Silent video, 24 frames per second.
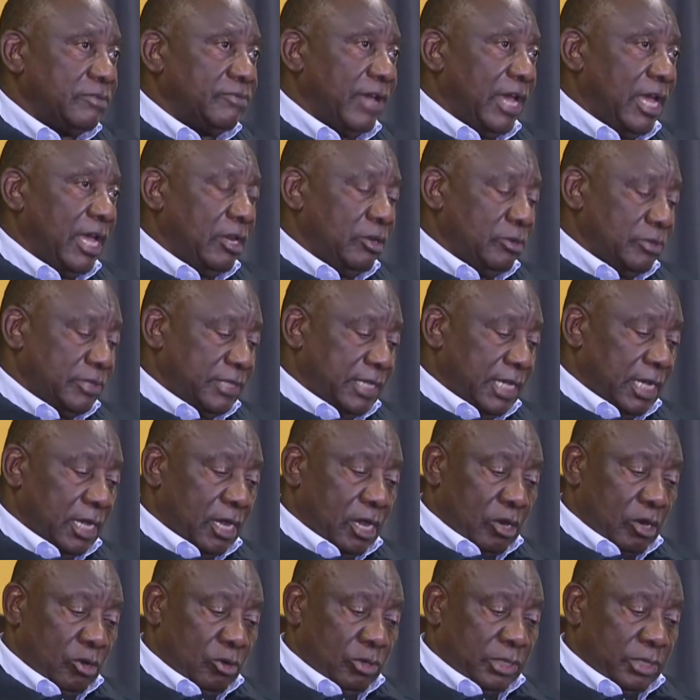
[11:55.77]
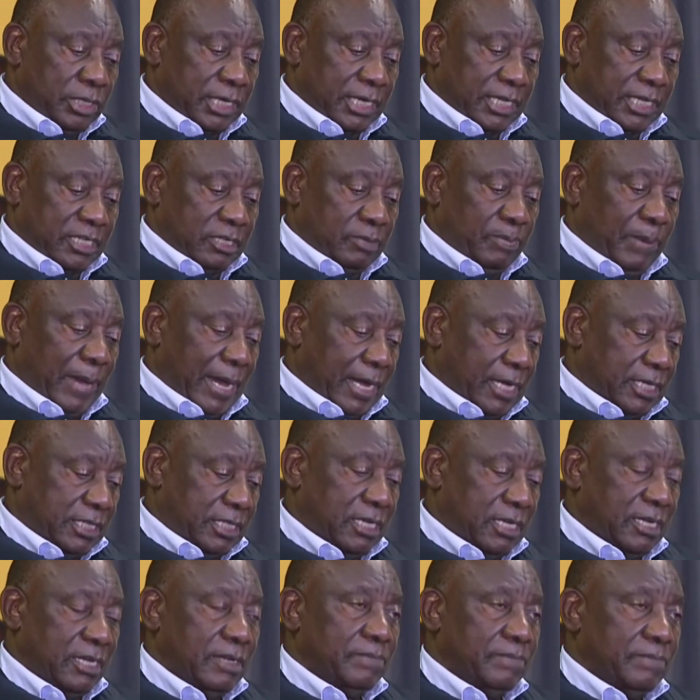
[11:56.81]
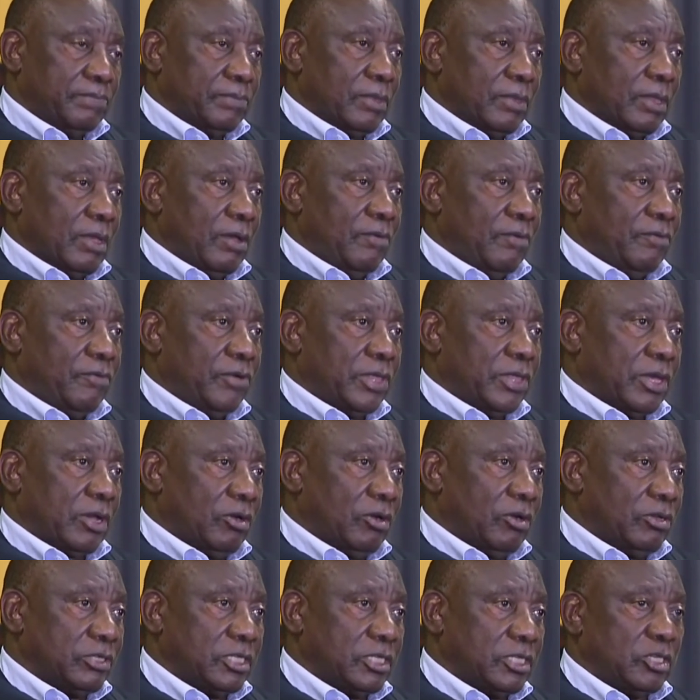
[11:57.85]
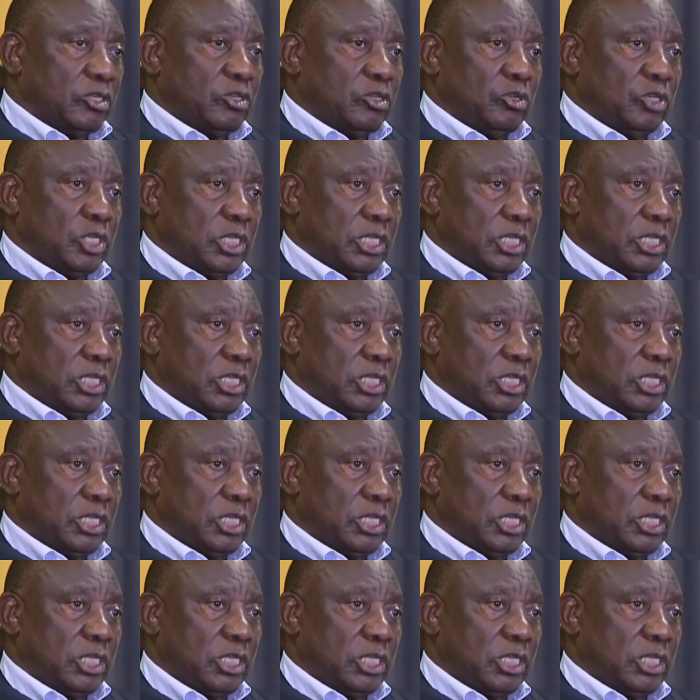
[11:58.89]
Now, these values include respect for the